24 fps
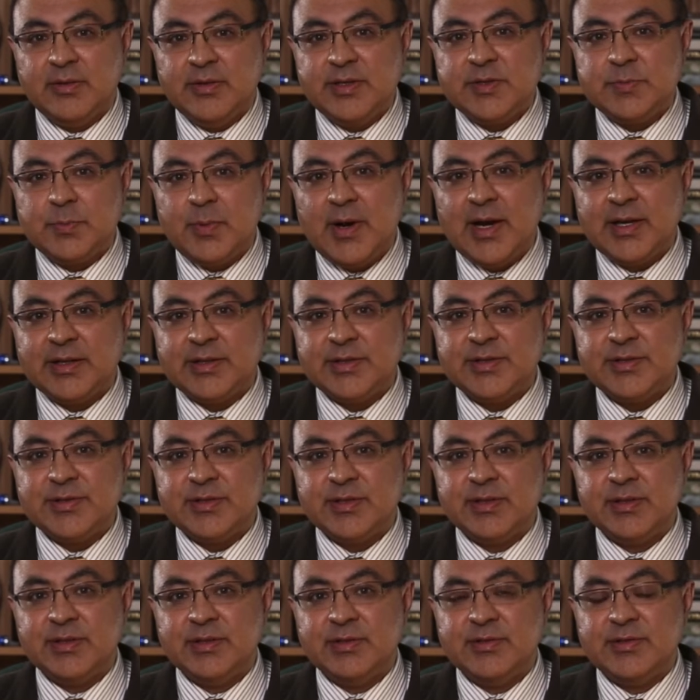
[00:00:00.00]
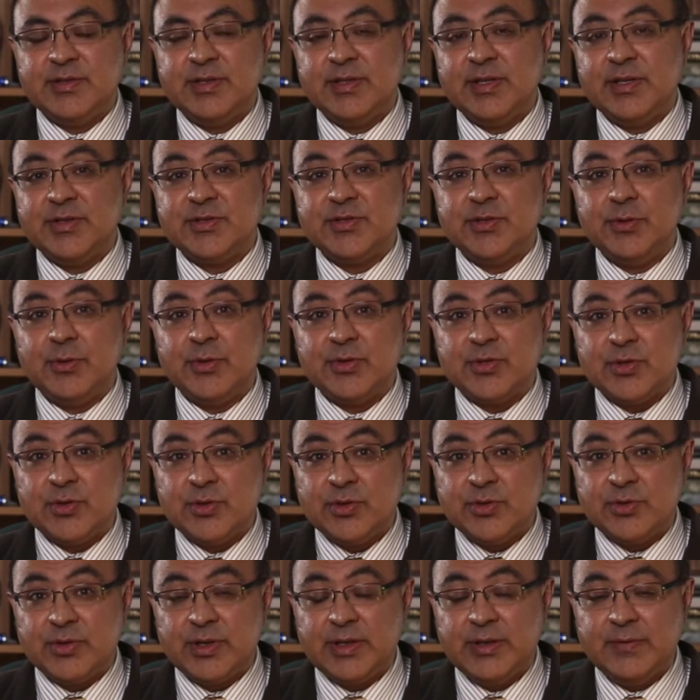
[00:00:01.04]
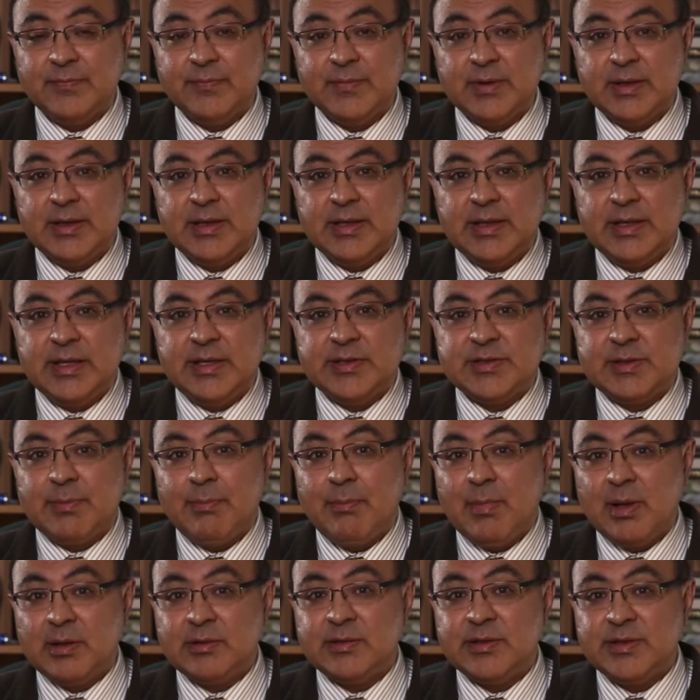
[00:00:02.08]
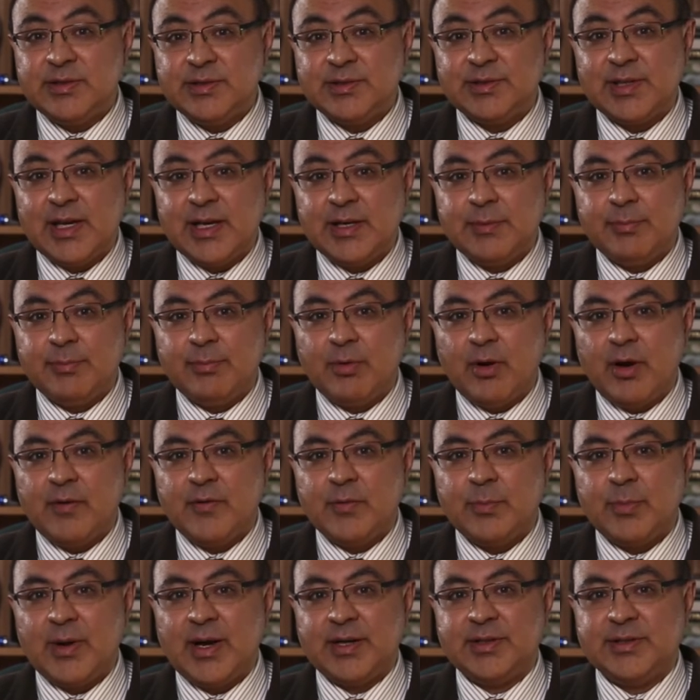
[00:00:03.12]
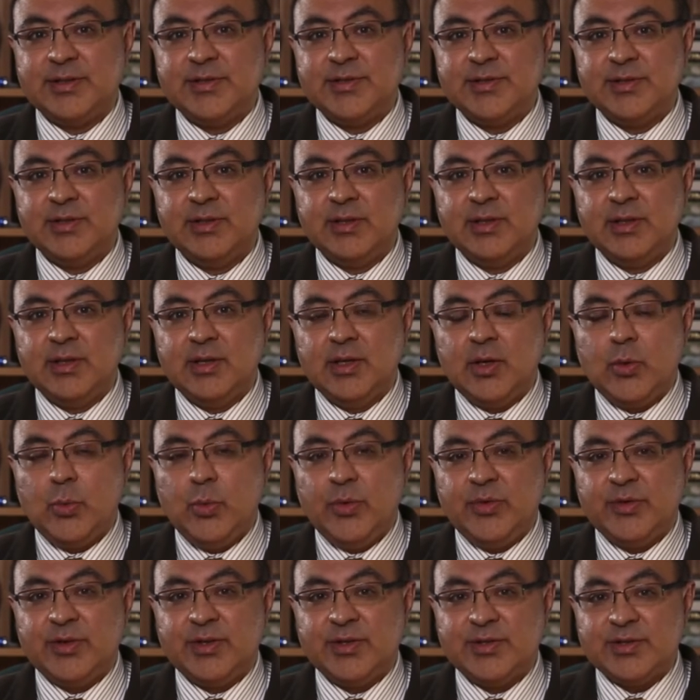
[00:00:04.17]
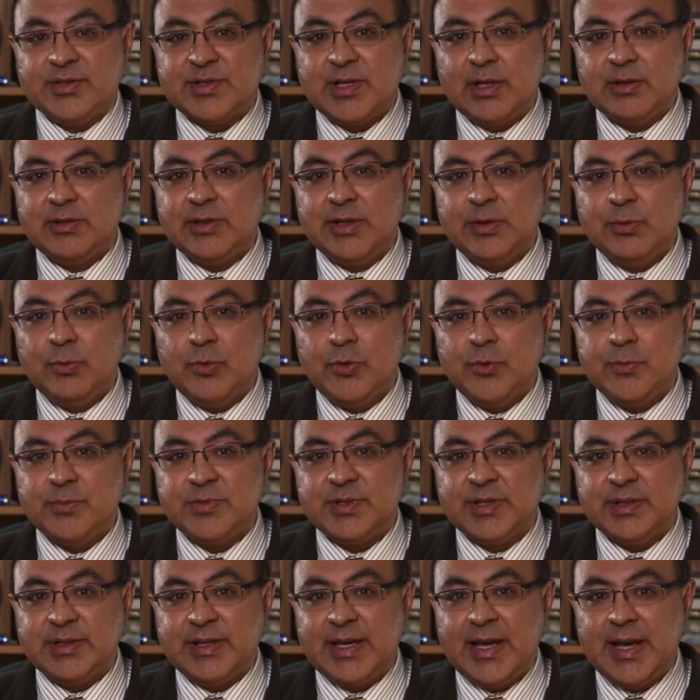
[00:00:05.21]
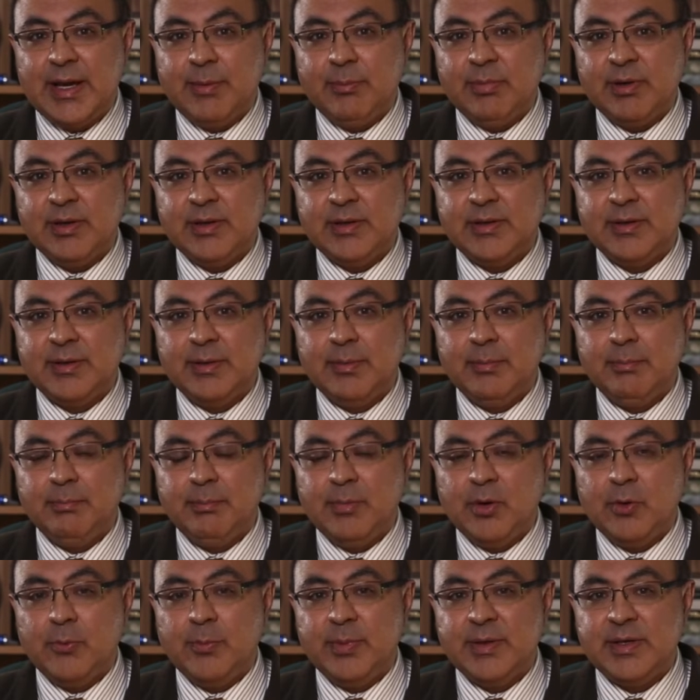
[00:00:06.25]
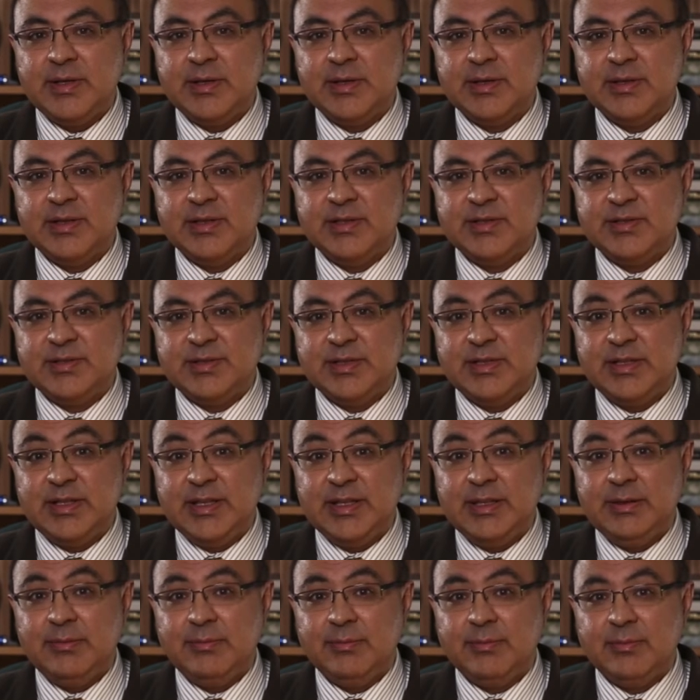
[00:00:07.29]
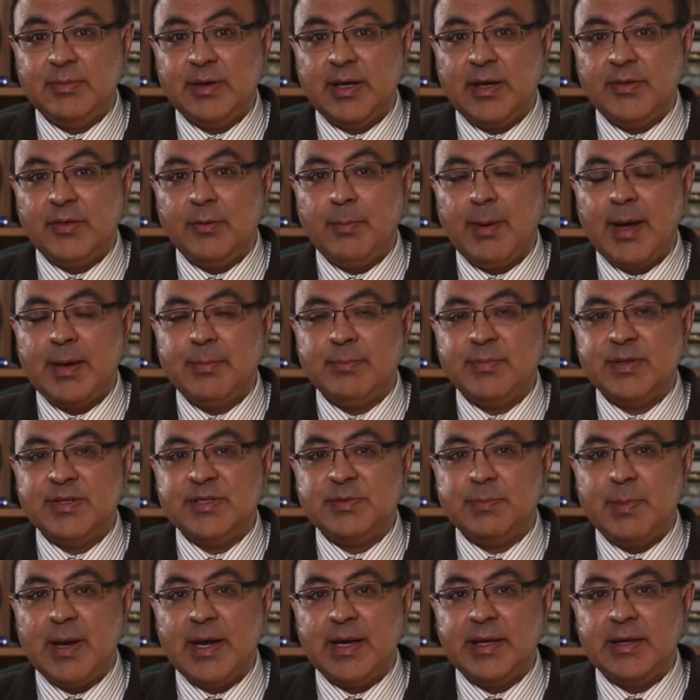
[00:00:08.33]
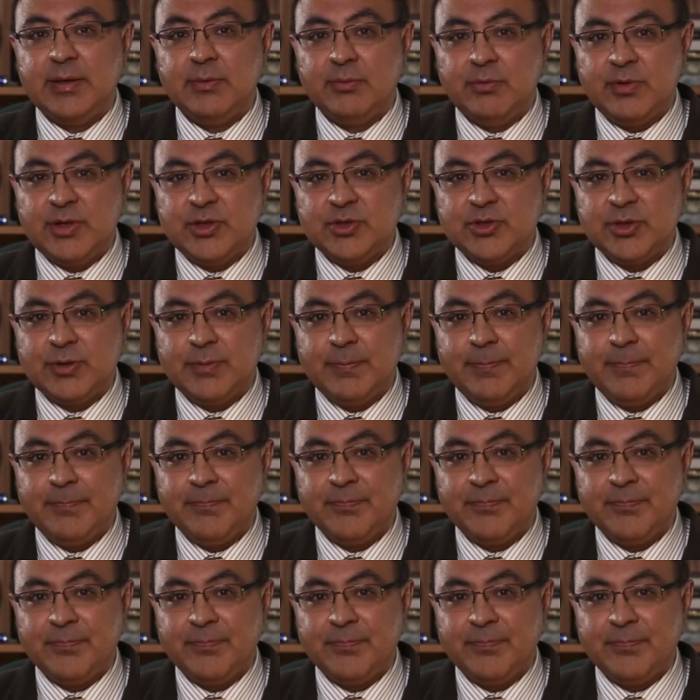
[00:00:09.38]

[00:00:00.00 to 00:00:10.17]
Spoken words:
This practice, CNS Neurosurgery, is a multi-state private practice with consulting rooms in Canberra, Melbourne, Sydney, and the Batemans Bay region.